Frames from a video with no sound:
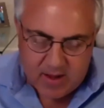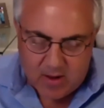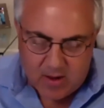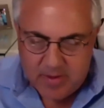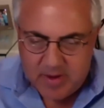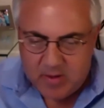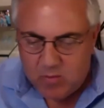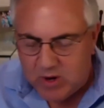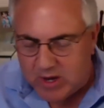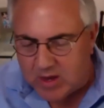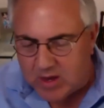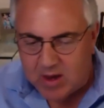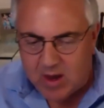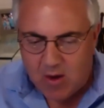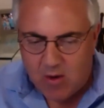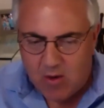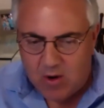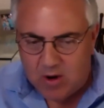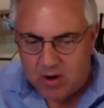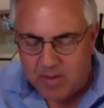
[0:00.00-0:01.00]
I mean we could
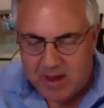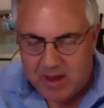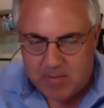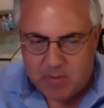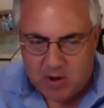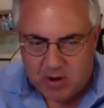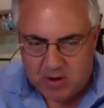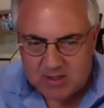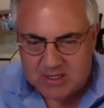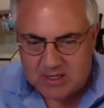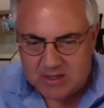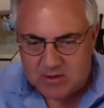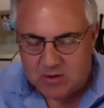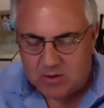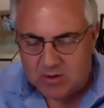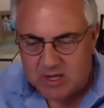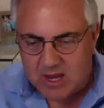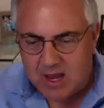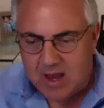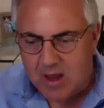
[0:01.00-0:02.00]
go on about policies
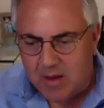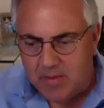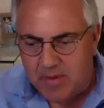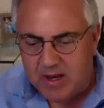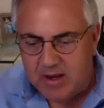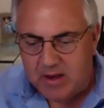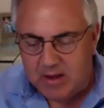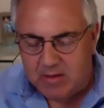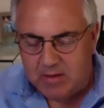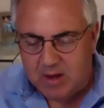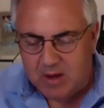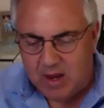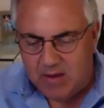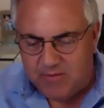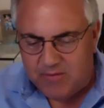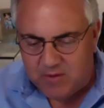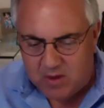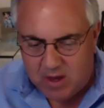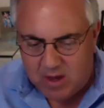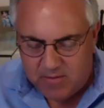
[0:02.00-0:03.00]
all day. I mean,
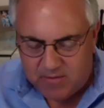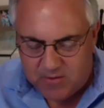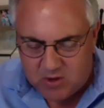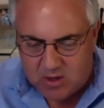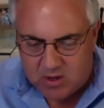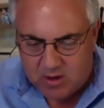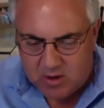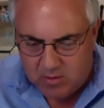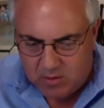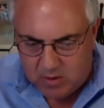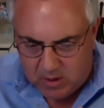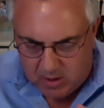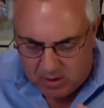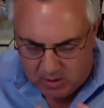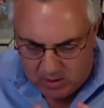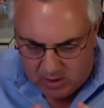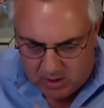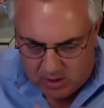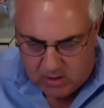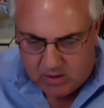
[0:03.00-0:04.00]
if if
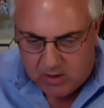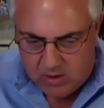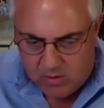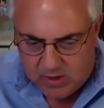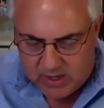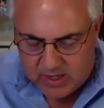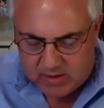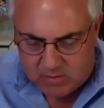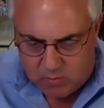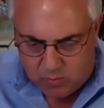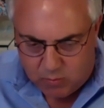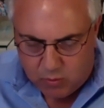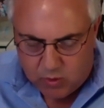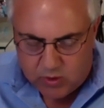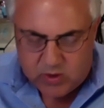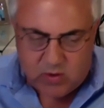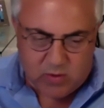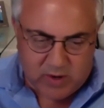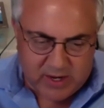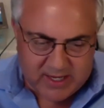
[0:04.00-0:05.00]
you,
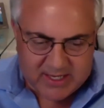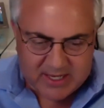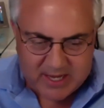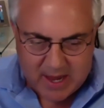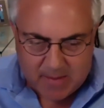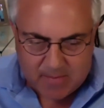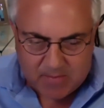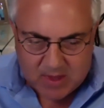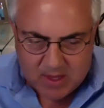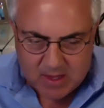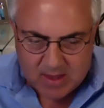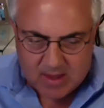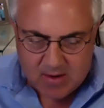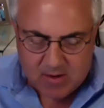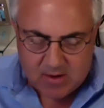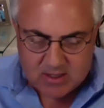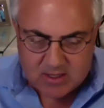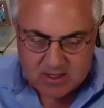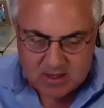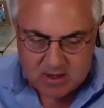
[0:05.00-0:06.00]
would you accept that
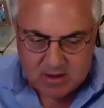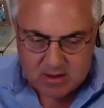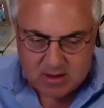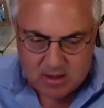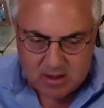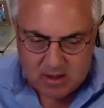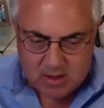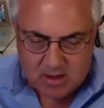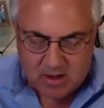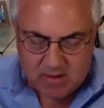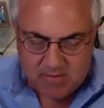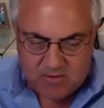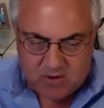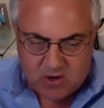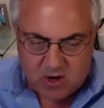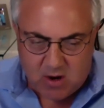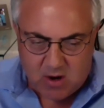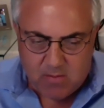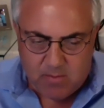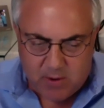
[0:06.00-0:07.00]
there is a if
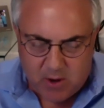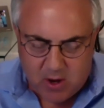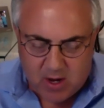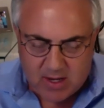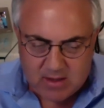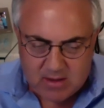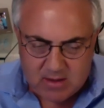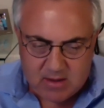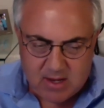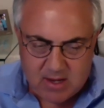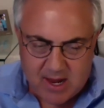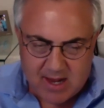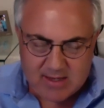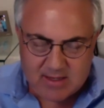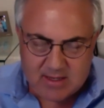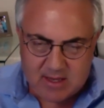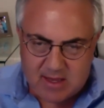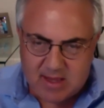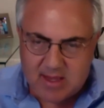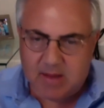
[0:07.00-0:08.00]
Joe Biden has
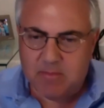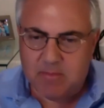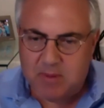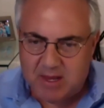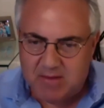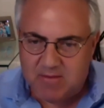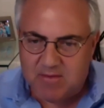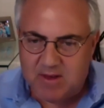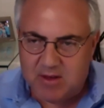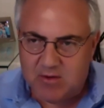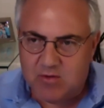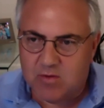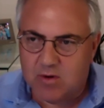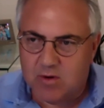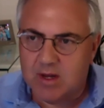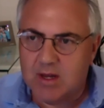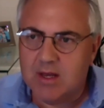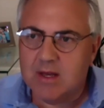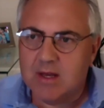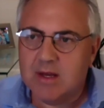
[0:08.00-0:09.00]
a thumping
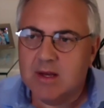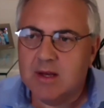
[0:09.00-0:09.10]
victory,